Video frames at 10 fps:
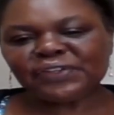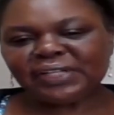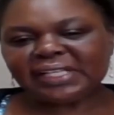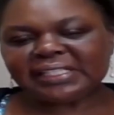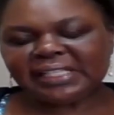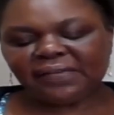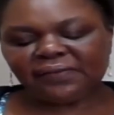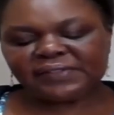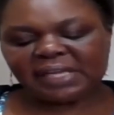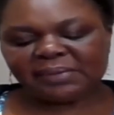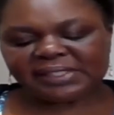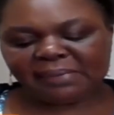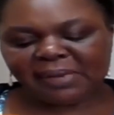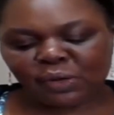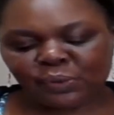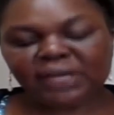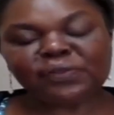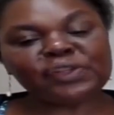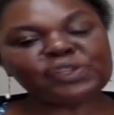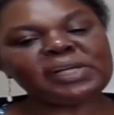Unfortunately, if some are weak,
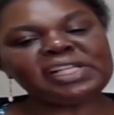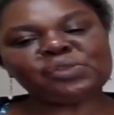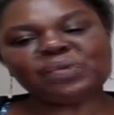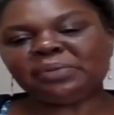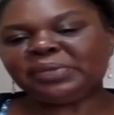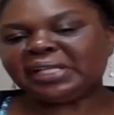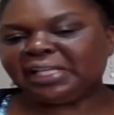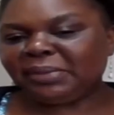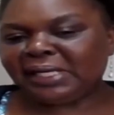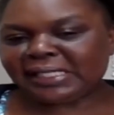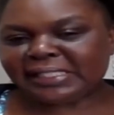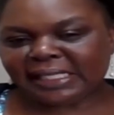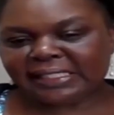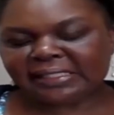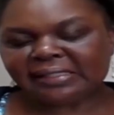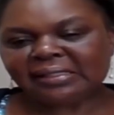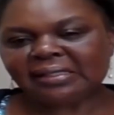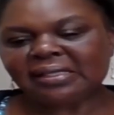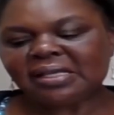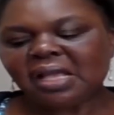those ones will be eliminated.
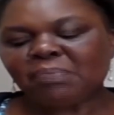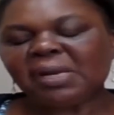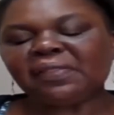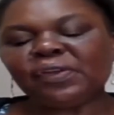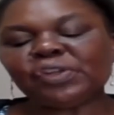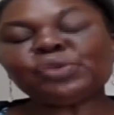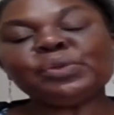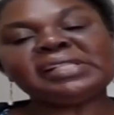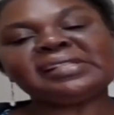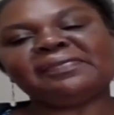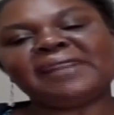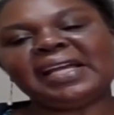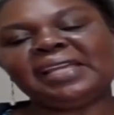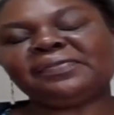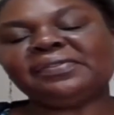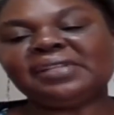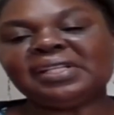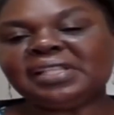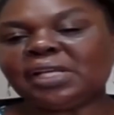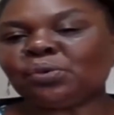But those who will survive,
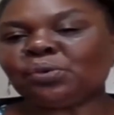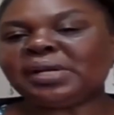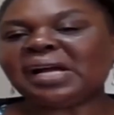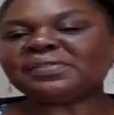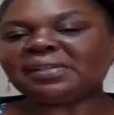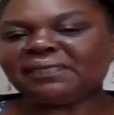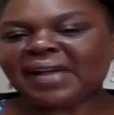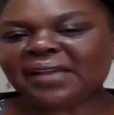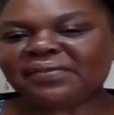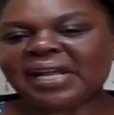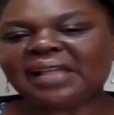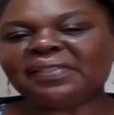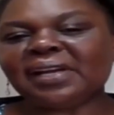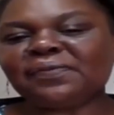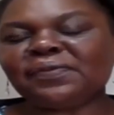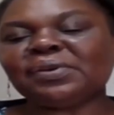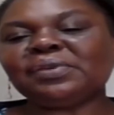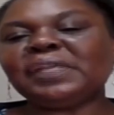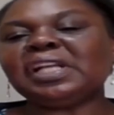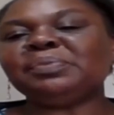they would have survived, and therefore
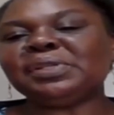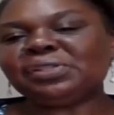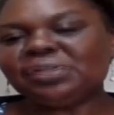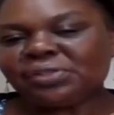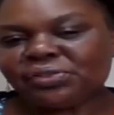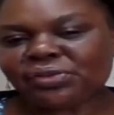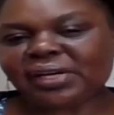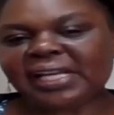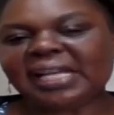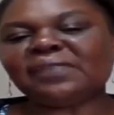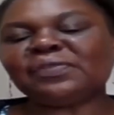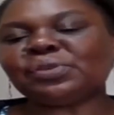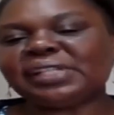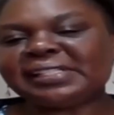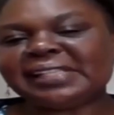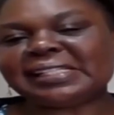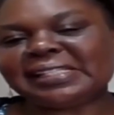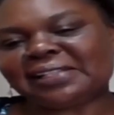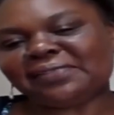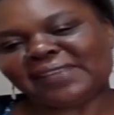they'll be strong enough to resist
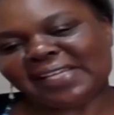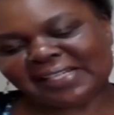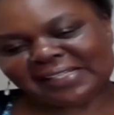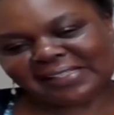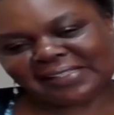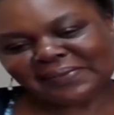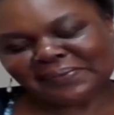that virus.